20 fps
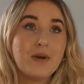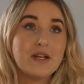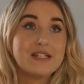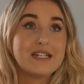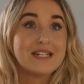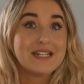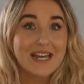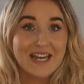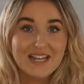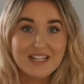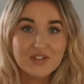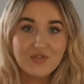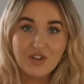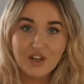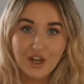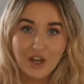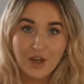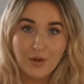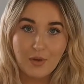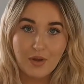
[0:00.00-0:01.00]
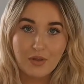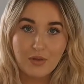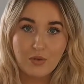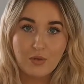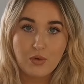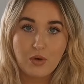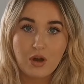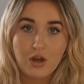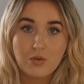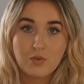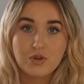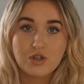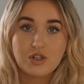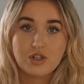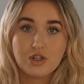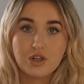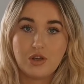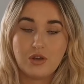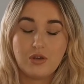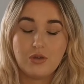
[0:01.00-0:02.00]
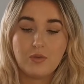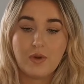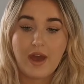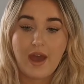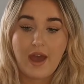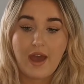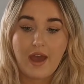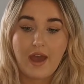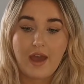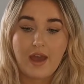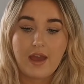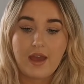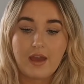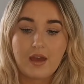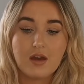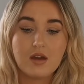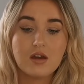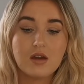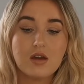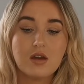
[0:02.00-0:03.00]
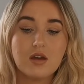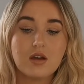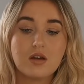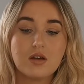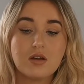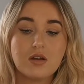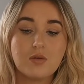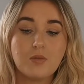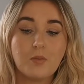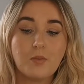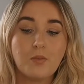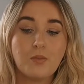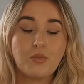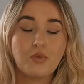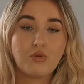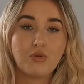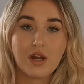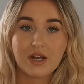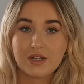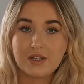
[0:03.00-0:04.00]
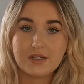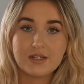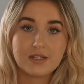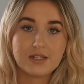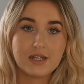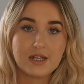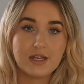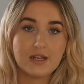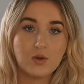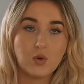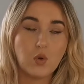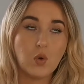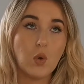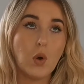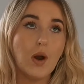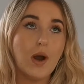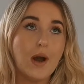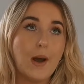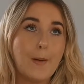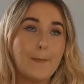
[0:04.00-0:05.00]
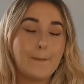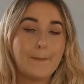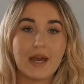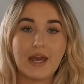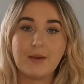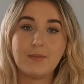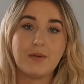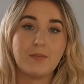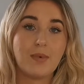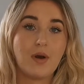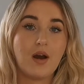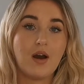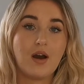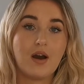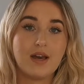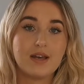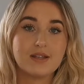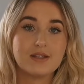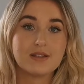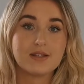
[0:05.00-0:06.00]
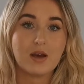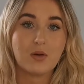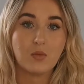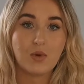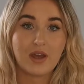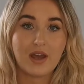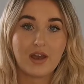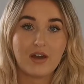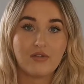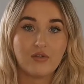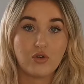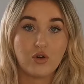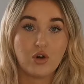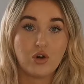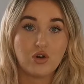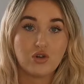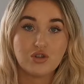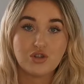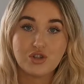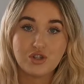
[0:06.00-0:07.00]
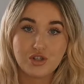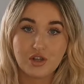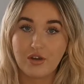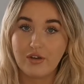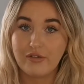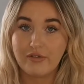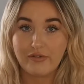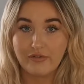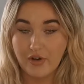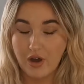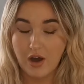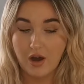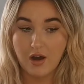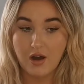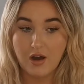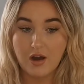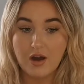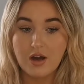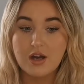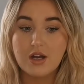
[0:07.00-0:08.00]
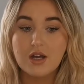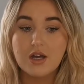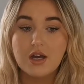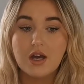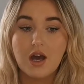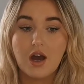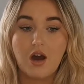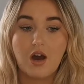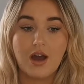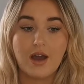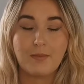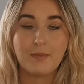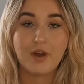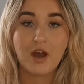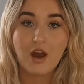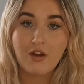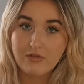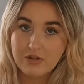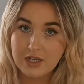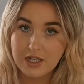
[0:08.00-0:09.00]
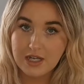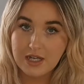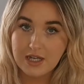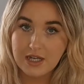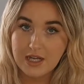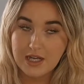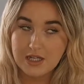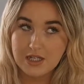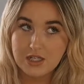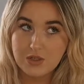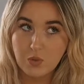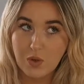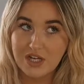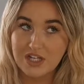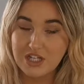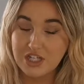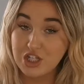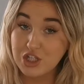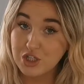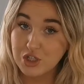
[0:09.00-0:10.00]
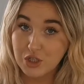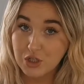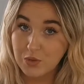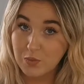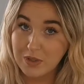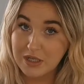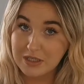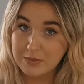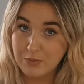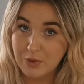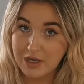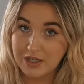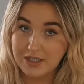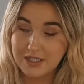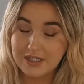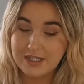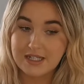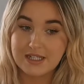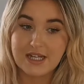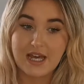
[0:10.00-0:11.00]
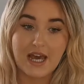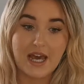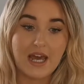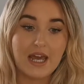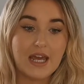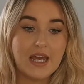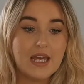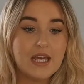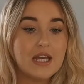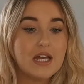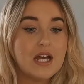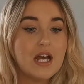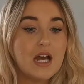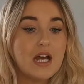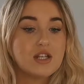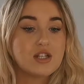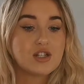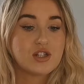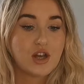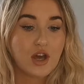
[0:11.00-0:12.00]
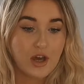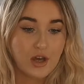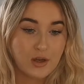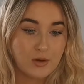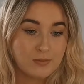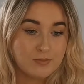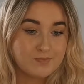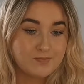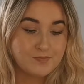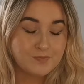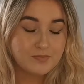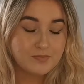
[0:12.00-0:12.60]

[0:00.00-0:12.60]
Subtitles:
Today's video, I thought I would do a pregnancy or baby buys that we have got so far. I am currently 22 weeks pregnant today, so